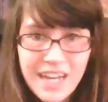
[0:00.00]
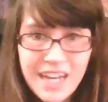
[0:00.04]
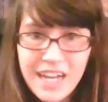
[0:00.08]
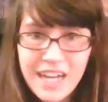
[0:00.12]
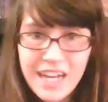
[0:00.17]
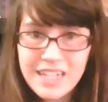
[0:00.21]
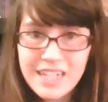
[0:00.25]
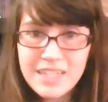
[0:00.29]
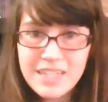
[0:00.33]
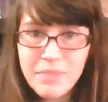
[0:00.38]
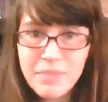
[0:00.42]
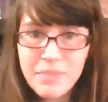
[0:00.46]

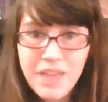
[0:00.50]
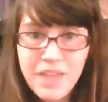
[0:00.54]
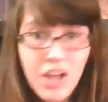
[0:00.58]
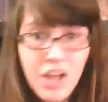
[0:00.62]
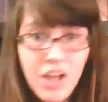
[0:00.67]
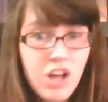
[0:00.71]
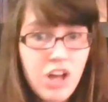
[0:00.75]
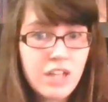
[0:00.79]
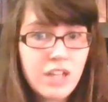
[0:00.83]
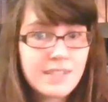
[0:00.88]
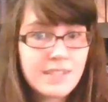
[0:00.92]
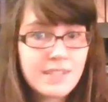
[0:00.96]
It's something
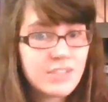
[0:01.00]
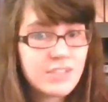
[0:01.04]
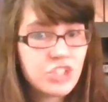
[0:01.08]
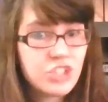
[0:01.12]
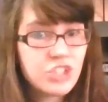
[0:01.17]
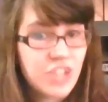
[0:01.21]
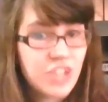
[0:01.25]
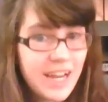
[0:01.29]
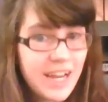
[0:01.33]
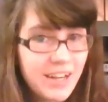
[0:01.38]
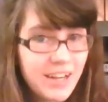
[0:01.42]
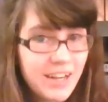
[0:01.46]
called
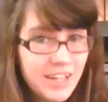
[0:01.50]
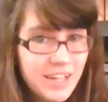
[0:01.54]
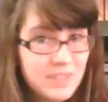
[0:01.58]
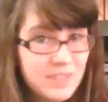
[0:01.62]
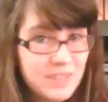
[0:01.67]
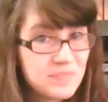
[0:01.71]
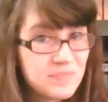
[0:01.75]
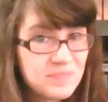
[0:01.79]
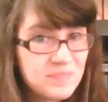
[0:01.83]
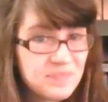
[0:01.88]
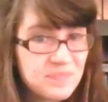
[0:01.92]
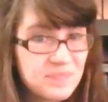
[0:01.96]

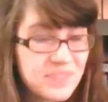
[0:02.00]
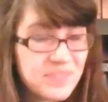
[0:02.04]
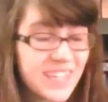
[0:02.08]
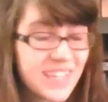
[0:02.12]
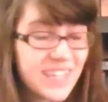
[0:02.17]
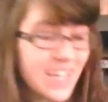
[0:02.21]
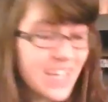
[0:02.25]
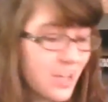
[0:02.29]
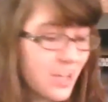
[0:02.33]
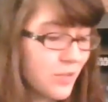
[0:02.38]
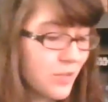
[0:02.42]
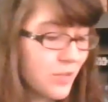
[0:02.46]
chider,
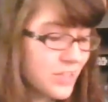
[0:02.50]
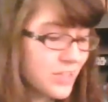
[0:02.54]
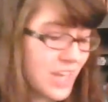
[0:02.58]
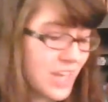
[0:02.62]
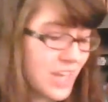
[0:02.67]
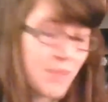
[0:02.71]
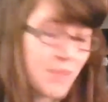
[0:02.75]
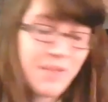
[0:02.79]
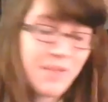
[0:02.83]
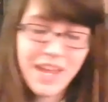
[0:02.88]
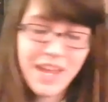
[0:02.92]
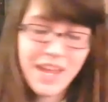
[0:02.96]
which
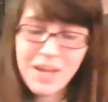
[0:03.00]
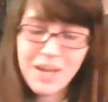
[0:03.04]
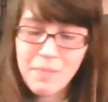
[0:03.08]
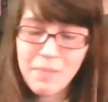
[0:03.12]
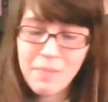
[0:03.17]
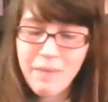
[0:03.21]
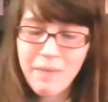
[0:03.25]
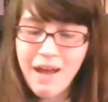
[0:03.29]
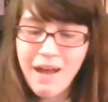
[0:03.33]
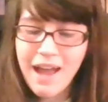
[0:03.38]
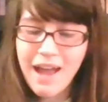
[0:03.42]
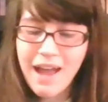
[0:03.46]
I make
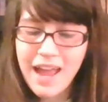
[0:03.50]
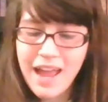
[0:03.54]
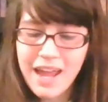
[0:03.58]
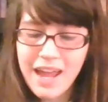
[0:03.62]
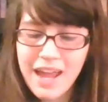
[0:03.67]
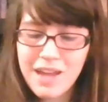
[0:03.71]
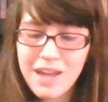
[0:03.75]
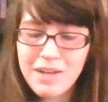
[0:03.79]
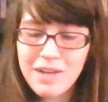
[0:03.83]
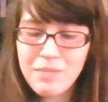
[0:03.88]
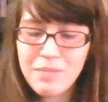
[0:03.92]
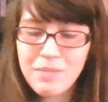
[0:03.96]

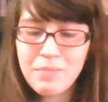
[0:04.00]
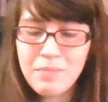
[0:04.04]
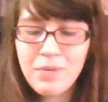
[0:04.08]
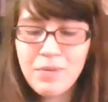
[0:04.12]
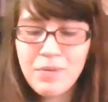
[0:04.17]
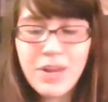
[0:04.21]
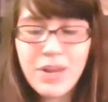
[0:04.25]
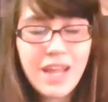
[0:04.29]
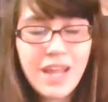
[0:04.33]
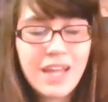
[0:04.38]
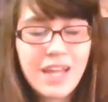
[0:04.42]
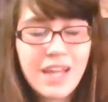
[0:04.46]
by
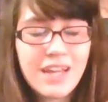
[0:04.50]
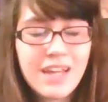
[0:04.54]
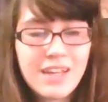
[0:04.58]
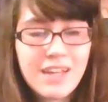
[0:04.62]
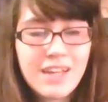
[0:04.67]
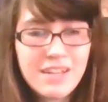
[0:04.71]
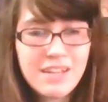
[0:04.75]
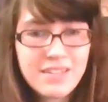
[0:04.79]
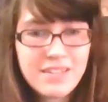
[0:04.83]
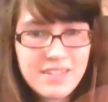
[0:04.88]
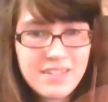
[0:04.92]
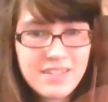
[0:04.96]
putting
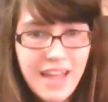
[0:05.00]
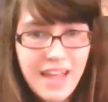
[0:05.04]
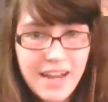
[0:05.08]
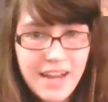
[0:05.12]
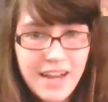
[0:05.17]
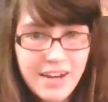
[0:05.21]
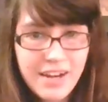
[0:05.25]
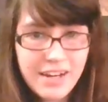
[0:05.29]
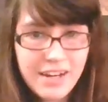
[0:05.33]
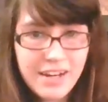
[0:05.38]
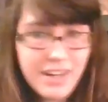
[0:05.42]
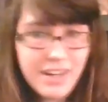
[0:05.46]

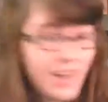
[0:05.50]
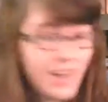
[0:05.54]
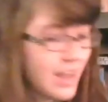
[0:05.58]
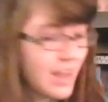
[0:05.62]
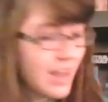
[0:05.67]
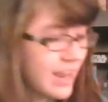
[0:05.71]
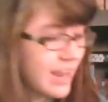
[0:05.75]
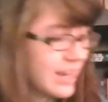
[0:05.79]
cider